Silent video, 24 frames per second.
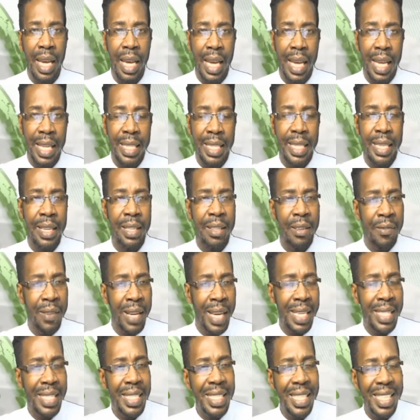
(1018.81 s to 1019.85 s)
And the
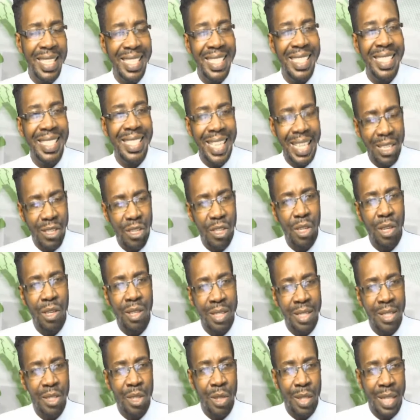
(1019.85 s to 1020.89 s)
vaccine is
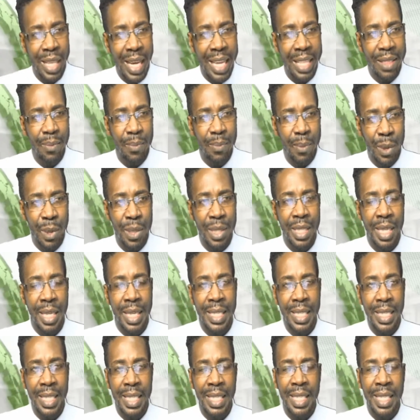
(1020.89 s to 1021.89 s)
essential to that process.